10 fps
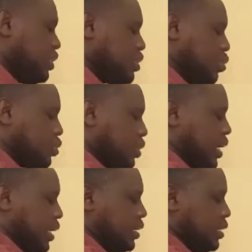is equal to
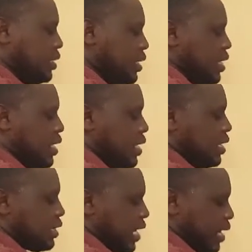length
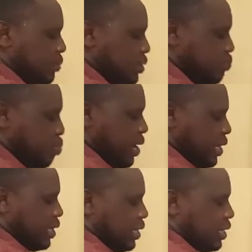times
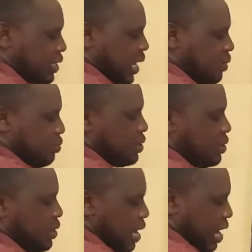breadth times
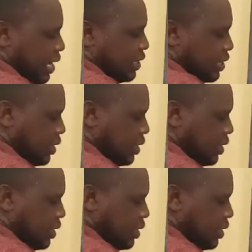height.